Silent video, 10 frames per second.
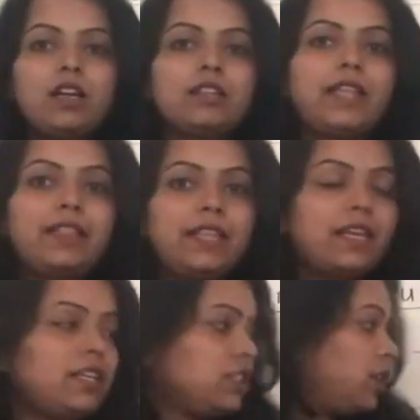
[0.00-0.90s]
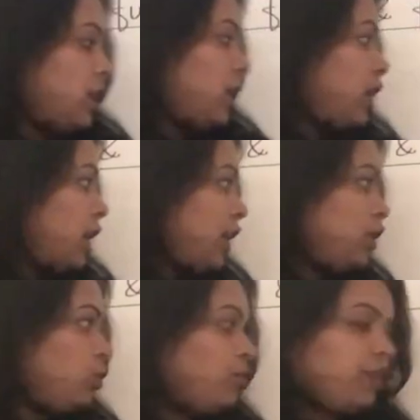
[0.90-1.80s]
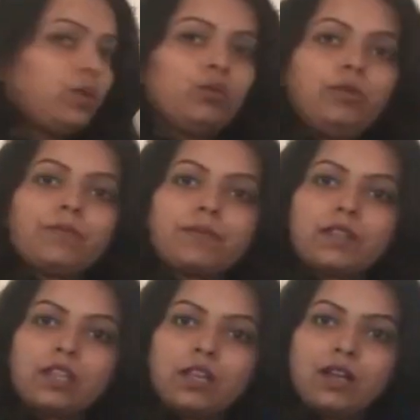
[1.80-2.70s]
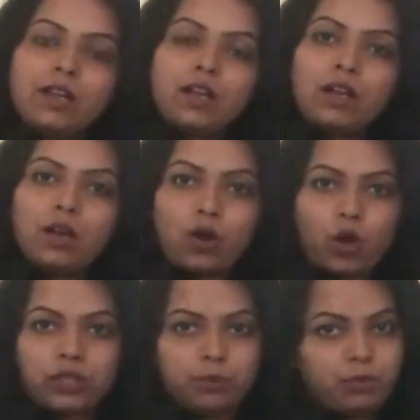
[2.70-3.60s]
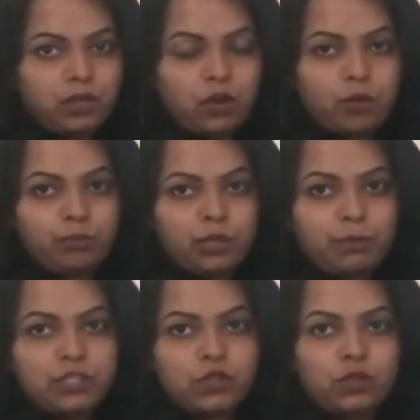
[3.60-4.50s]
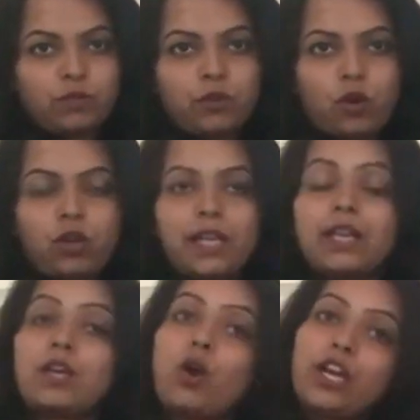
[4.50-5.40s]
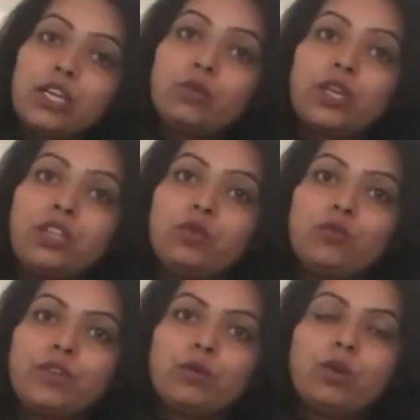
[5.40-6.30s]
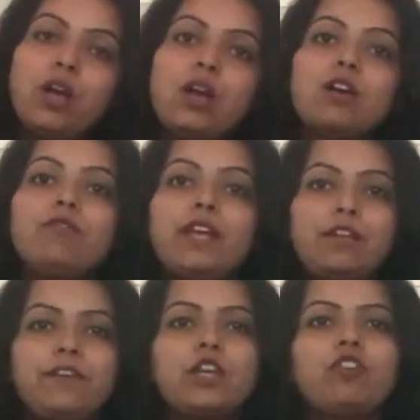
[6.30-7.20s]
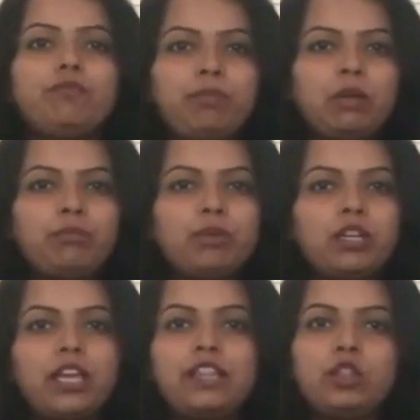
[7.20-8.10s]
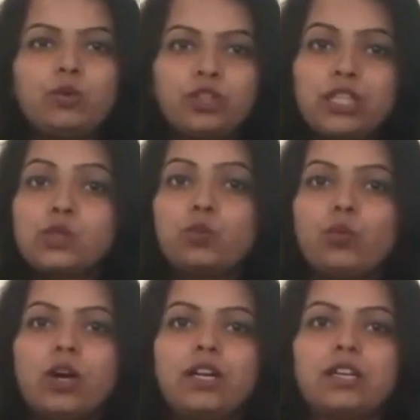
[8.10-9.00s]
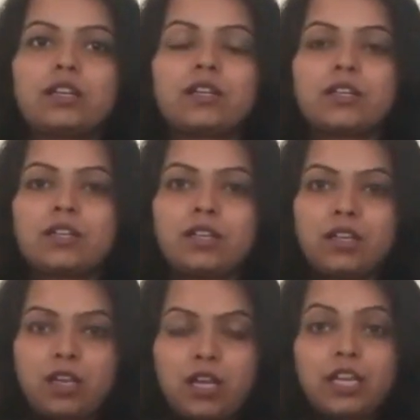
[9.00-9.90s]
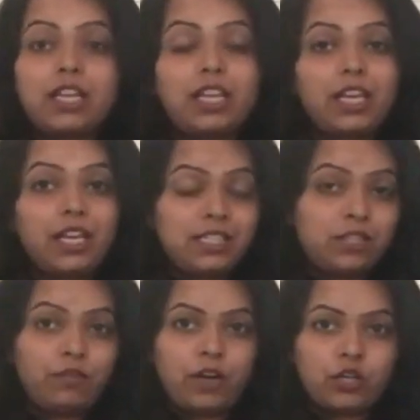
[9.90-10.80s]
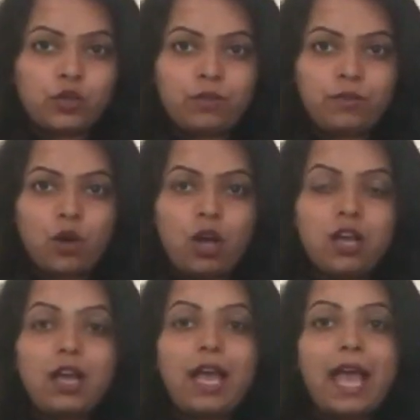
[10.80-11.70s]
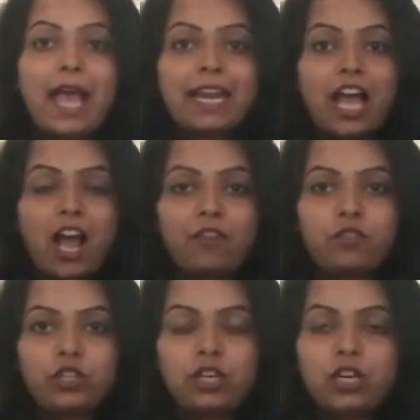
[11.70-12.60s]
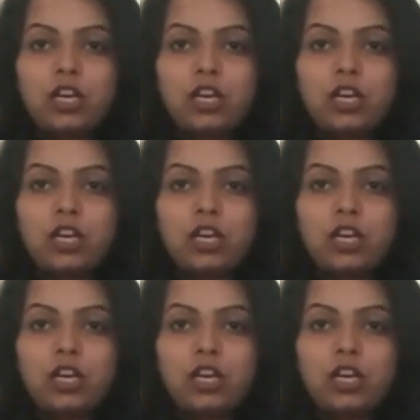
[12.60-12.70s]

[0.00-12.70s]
Then there is a Hindu view on purposes of law, and according to Hindu view, welfare of people in this world is the function of law, and after